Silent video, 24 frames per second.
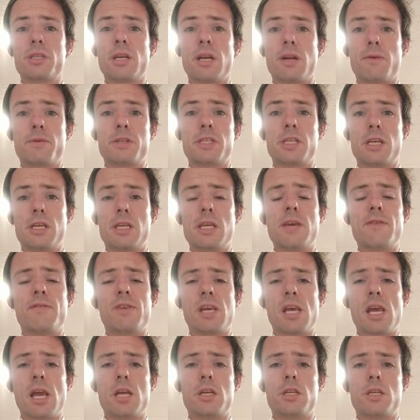and it was a
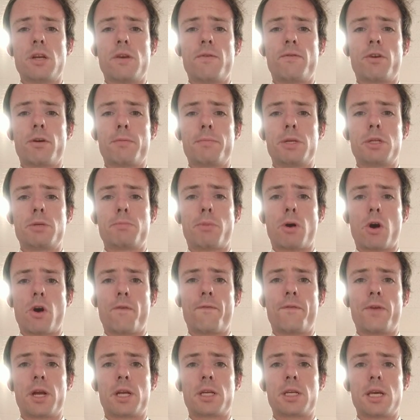deviation from his
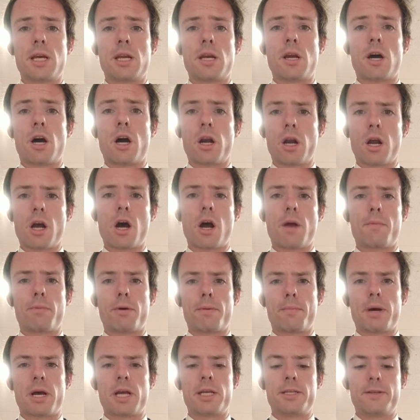perfect and
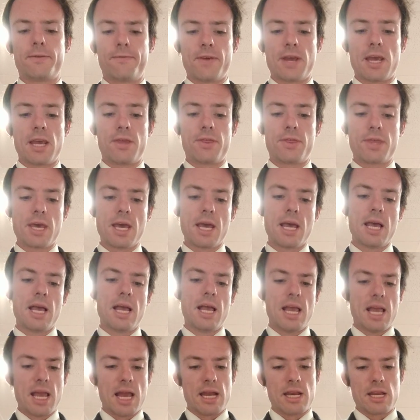uncompromised faith
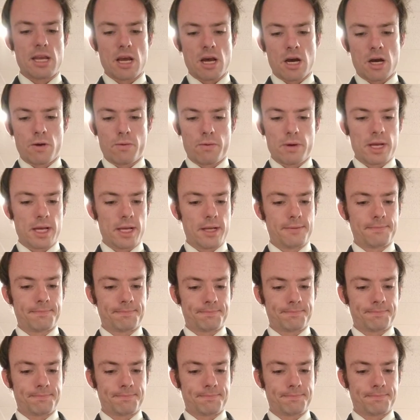in Yahweh.